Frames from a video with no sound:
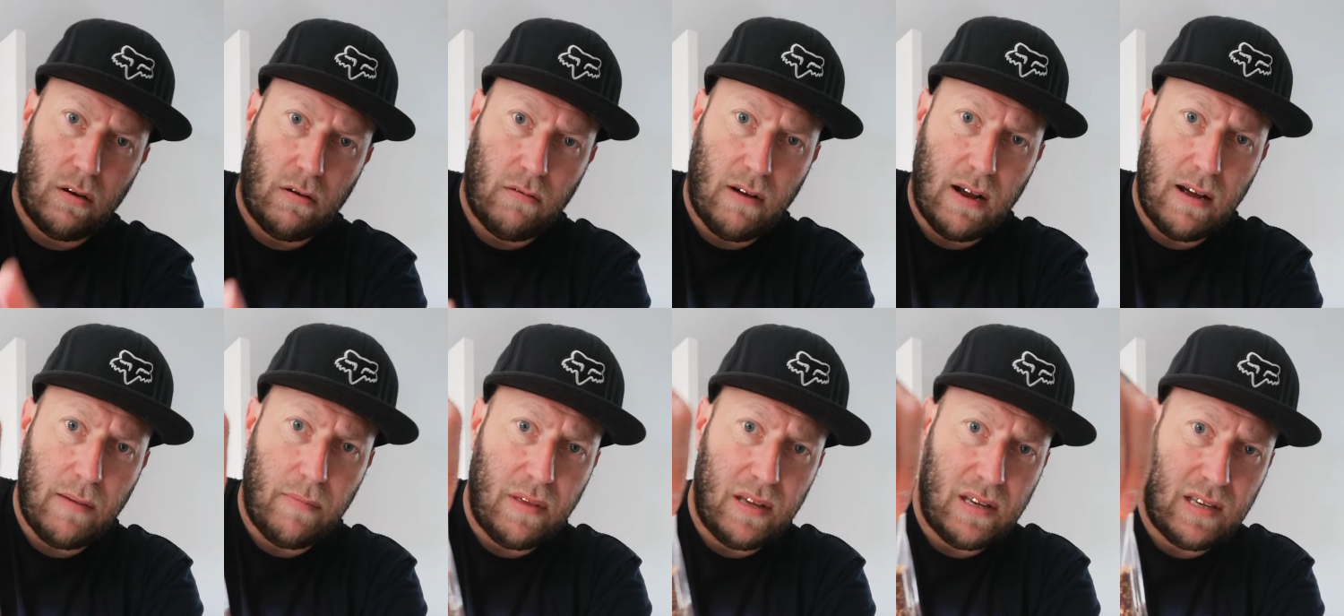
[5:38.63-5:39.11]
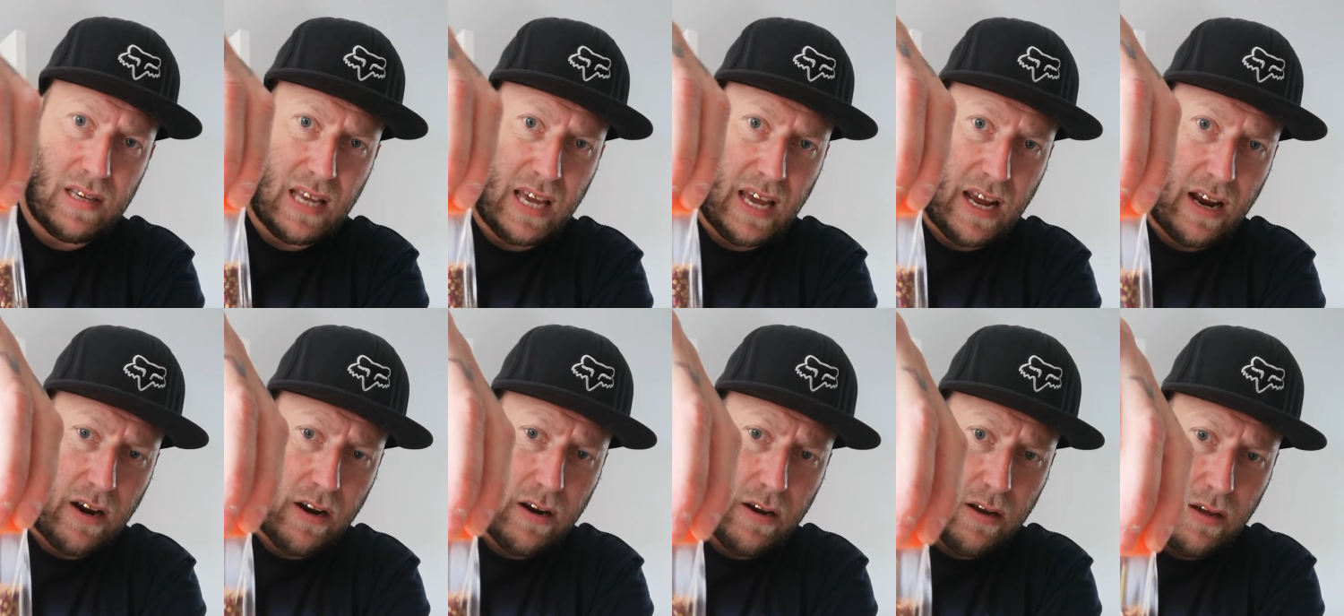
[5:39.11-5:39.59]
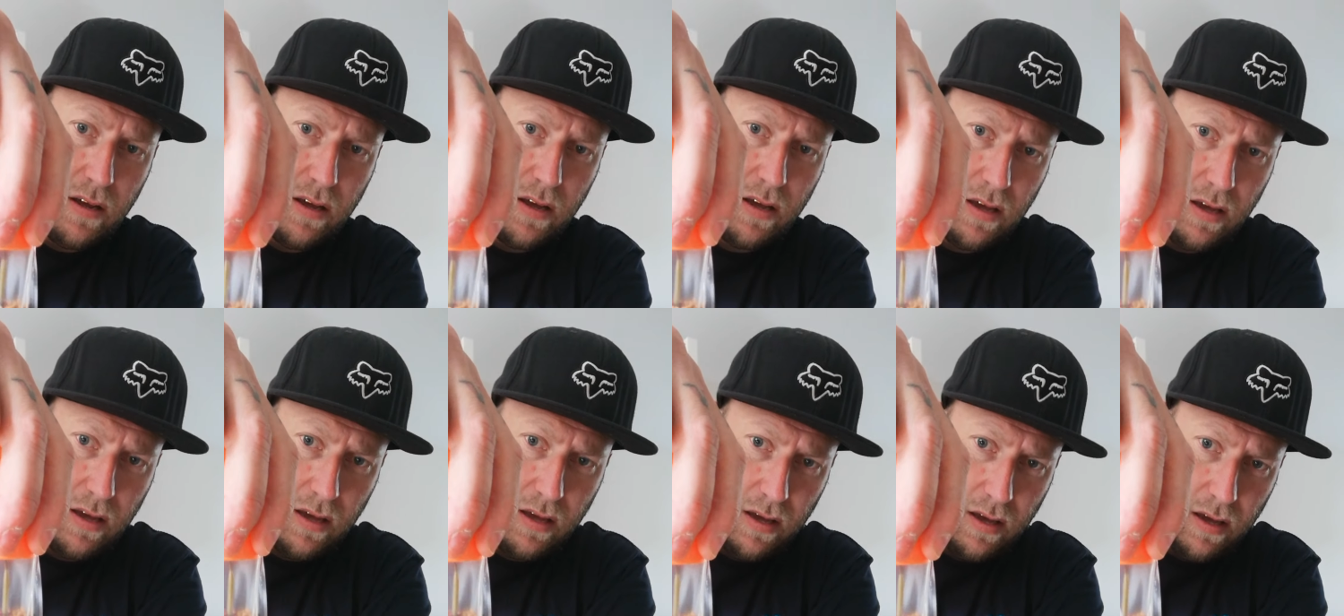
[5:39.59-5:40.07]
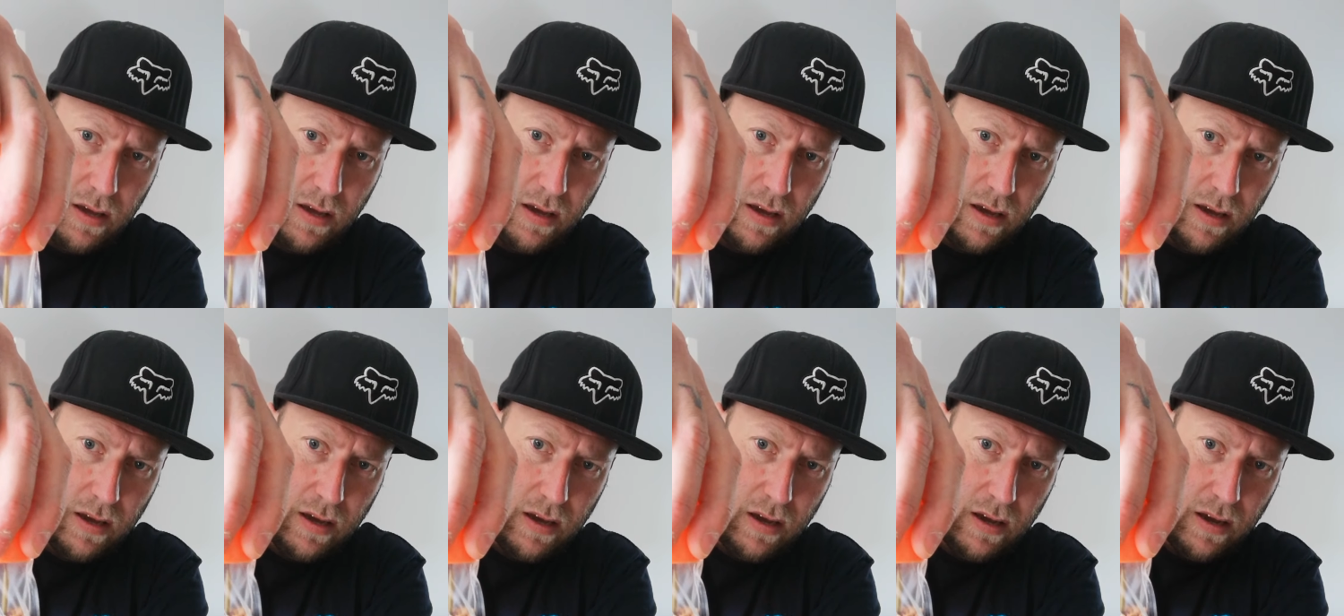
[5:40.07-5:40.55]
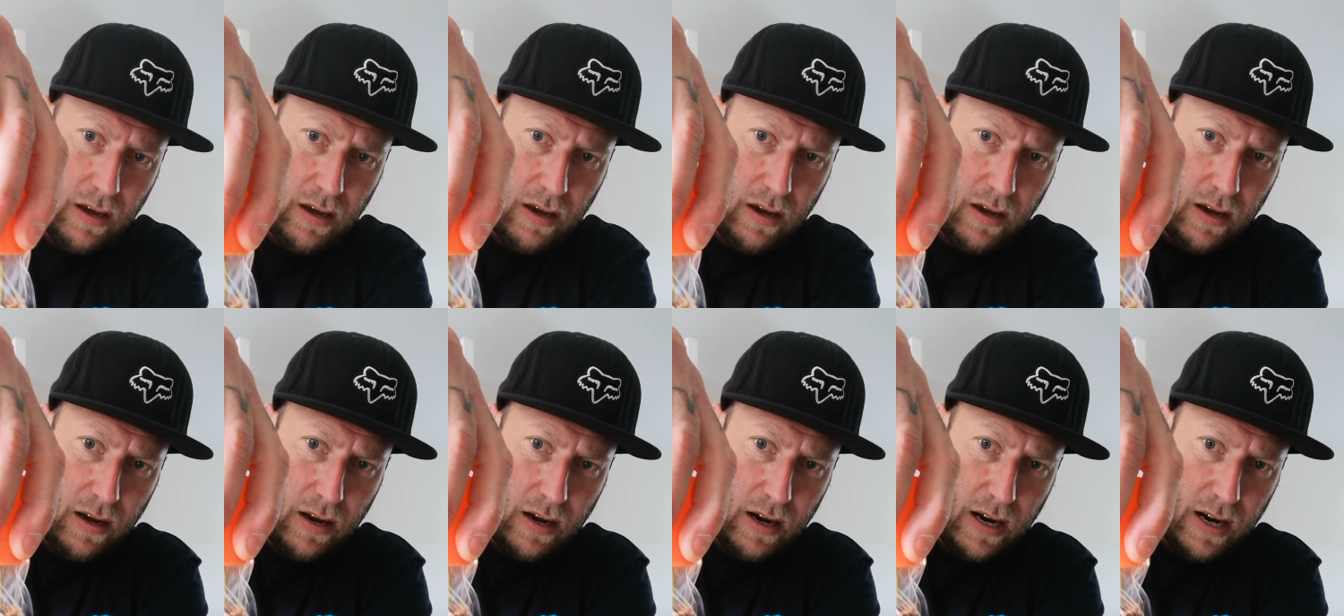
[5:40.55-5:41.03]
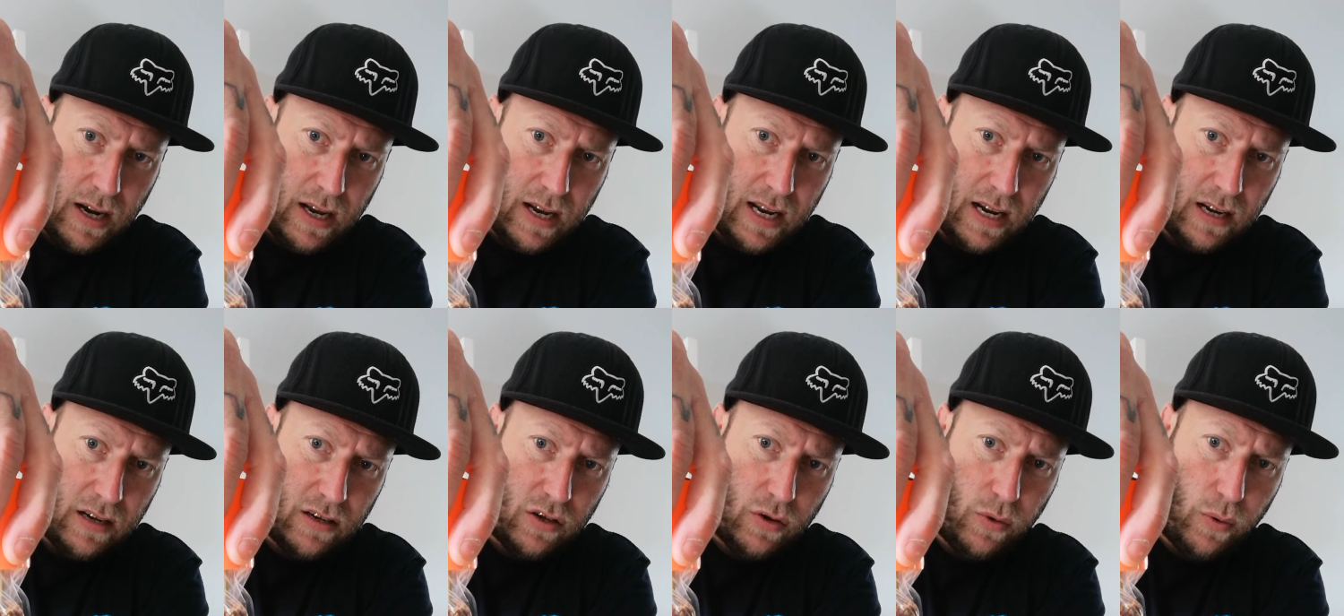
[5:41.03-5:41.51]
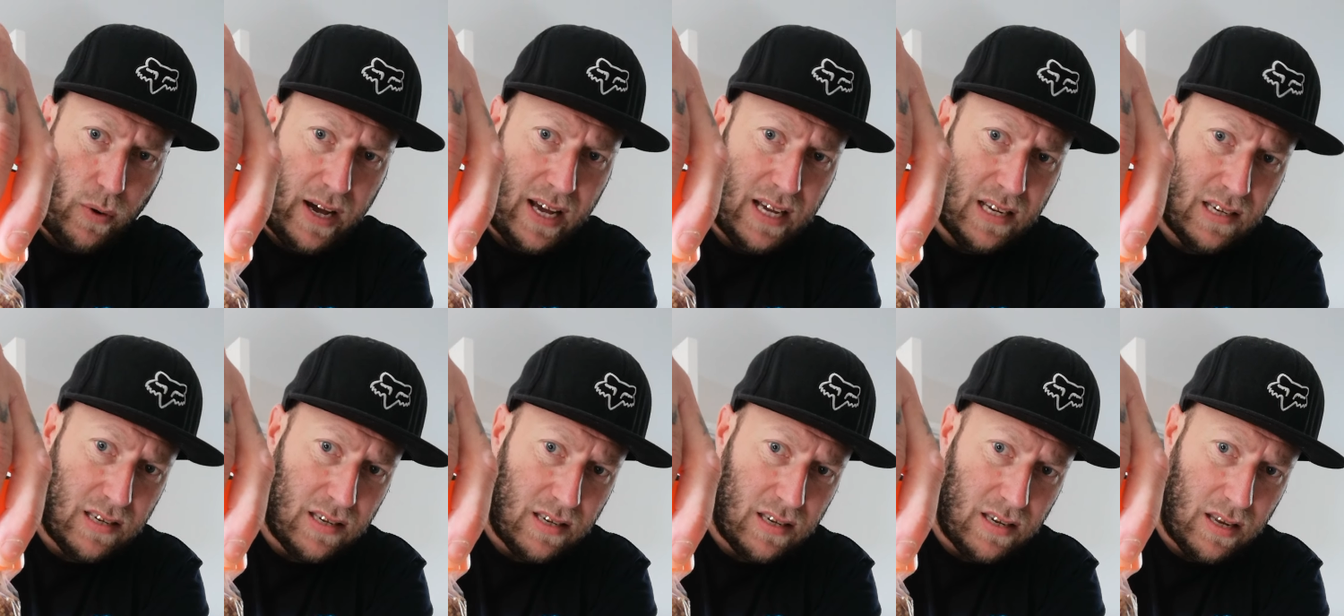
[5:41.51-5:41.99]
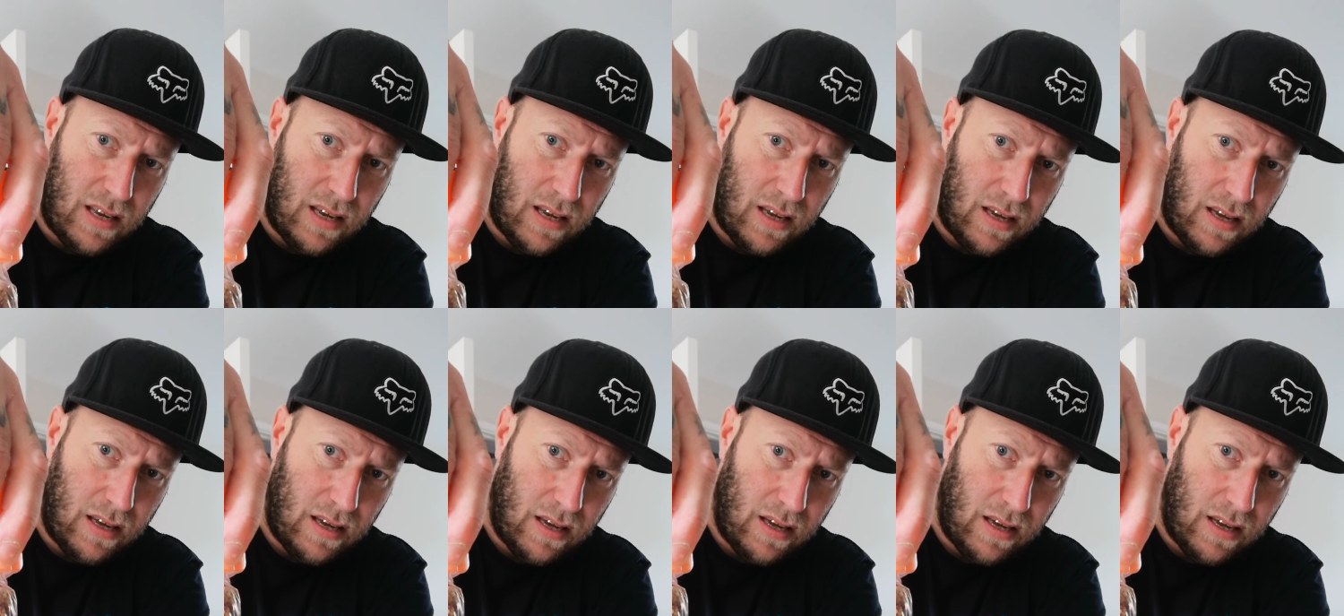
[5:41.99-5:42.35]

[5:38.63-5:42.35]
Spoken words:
grab this here and then twist